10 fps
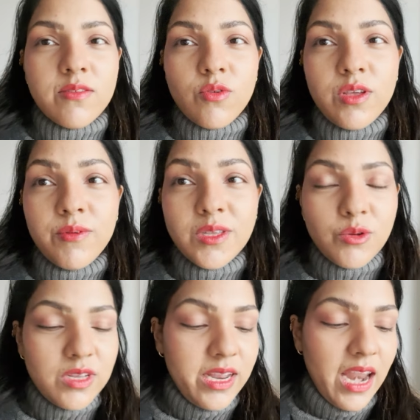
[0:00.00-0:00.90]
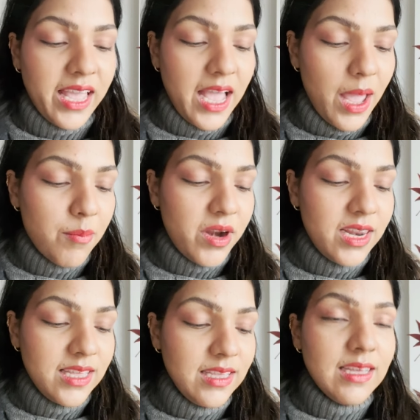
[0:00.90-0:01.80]
So even today, like I'm
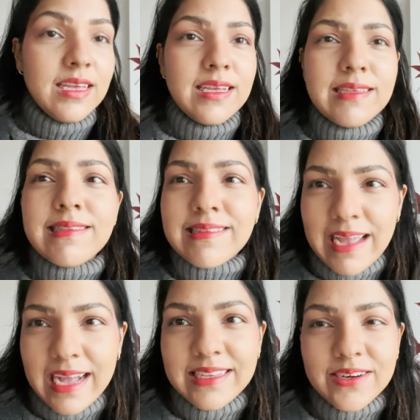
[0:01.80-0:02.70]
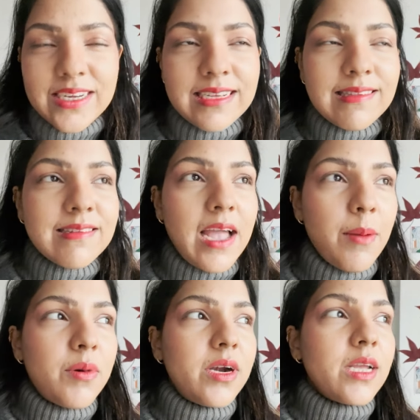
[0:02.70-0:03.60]
really stuttering and
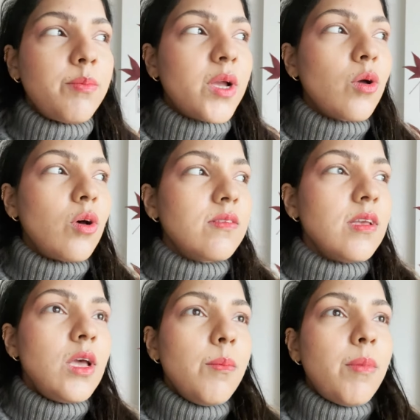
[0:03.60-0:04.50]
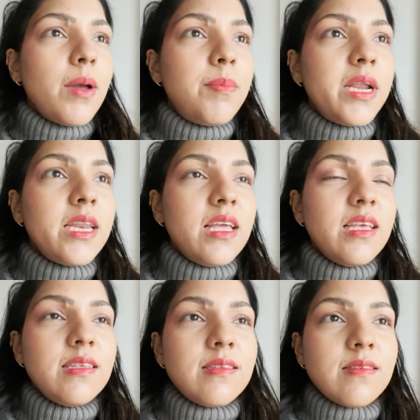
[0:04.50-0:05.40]
stammering because my brain
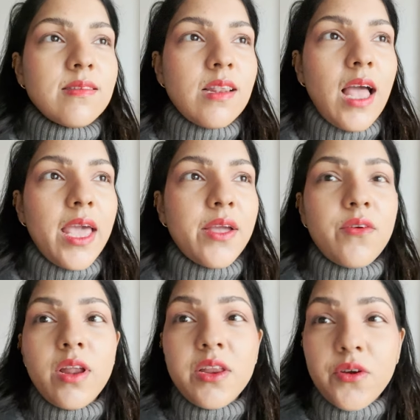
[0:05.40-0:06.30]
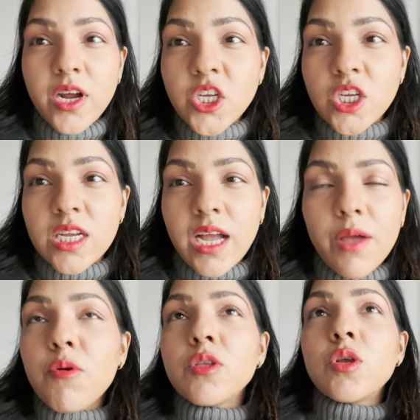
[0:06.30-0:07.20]
is like really rushing.
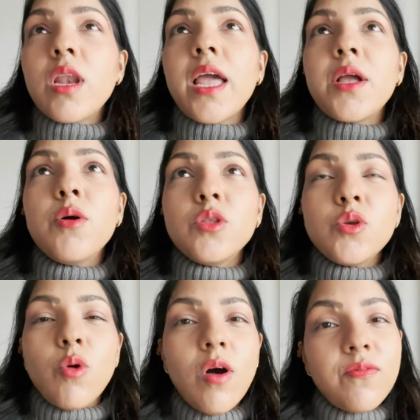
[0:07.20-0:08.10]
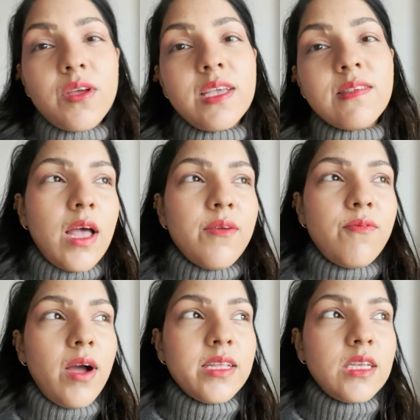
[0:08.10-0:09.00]
I want to like go to office. I
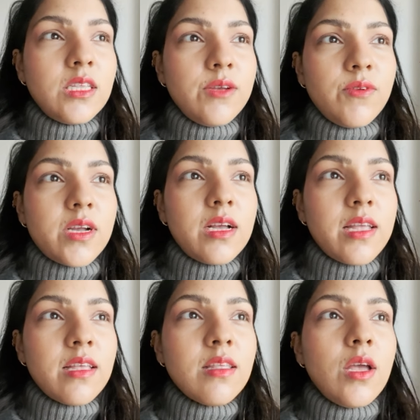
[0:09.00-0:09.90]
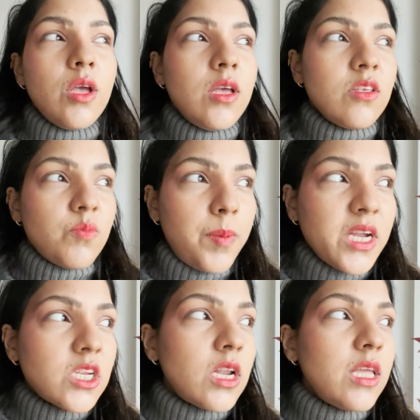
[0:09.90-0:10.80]
find it difficult, and
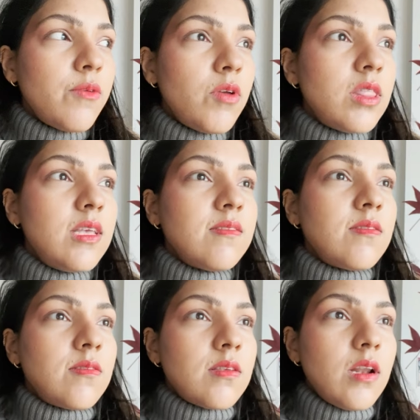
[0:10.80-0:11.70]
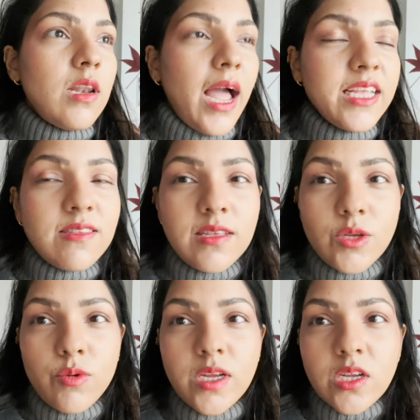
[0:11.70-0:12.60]
especially with this light
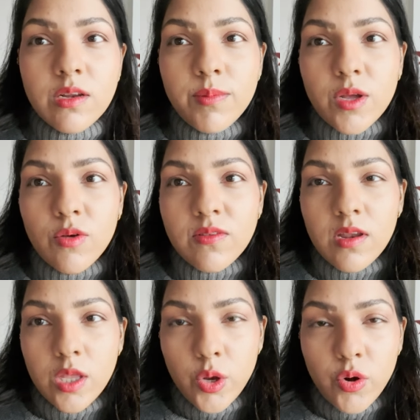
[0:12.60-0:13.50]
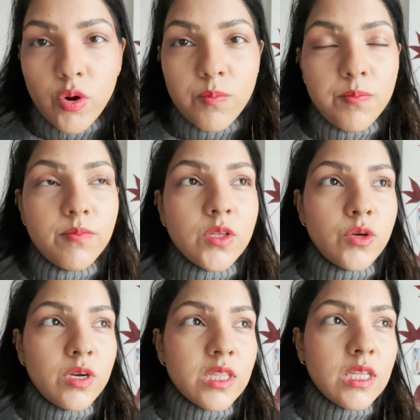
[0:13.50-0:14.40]
situation, because in Europe
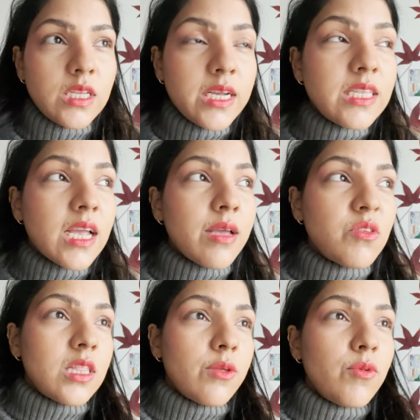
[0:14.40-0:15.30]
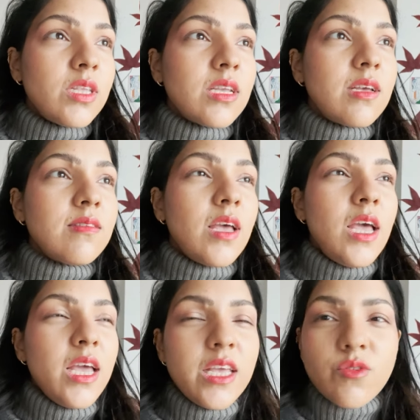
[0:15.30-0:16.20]
during the daytimes, in the winters,
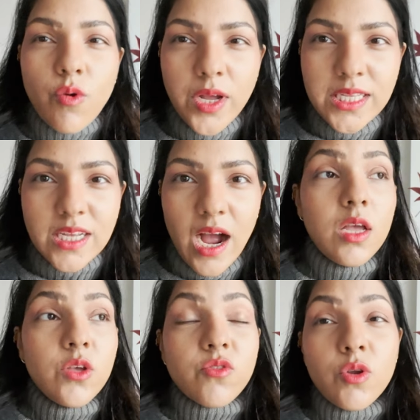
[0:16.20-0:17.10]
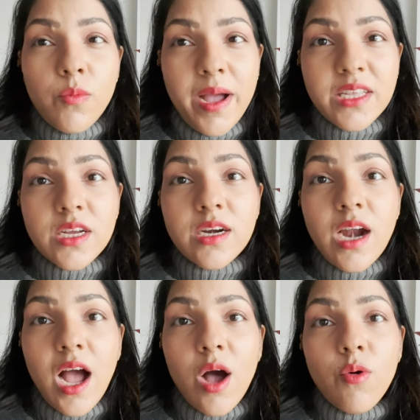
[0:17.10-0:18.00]
it's quite dark. So no matter
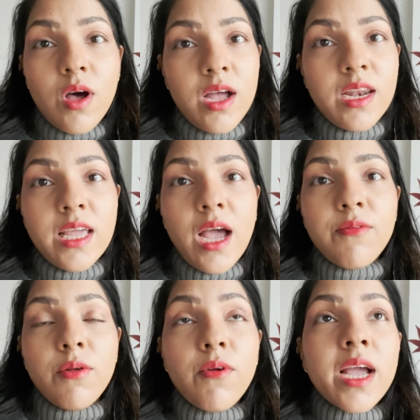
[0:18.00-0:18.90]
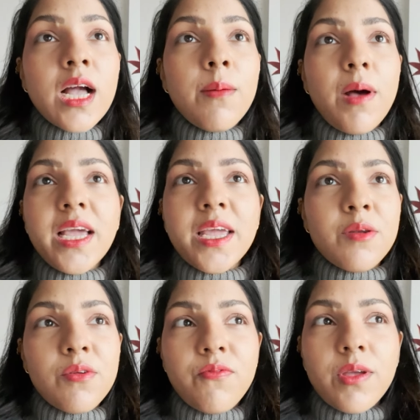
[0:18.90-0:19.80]
how early I will wake up, I
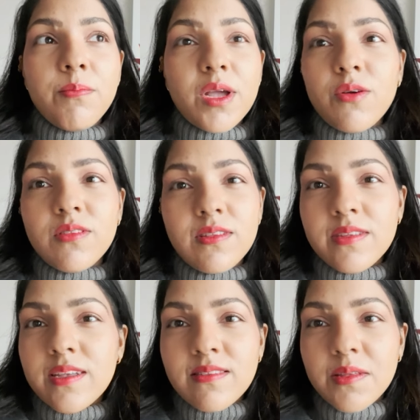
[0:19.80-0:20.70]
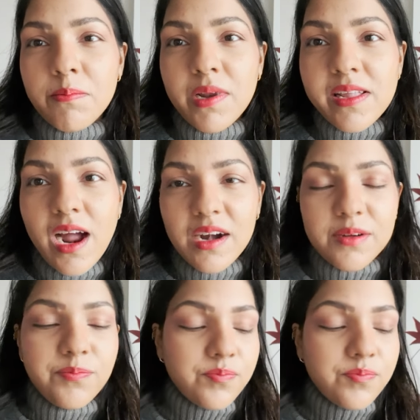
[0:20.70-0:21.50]
cannot film because it's just simply dark.